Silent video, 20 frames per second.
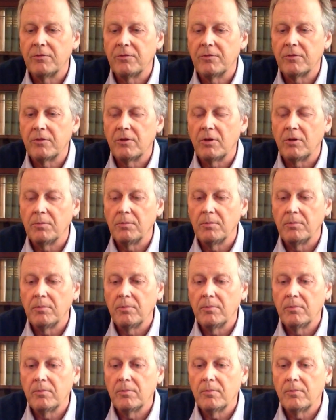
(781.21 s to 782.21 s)
gone
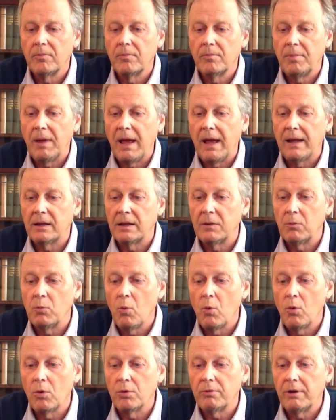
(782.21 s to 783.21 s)
badly
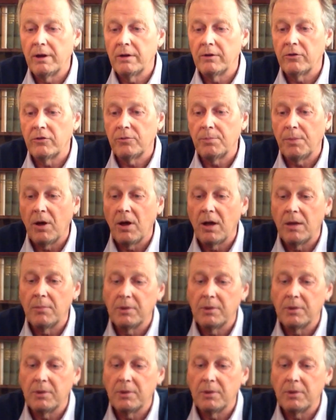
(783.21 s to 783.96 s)
worn round the spine, but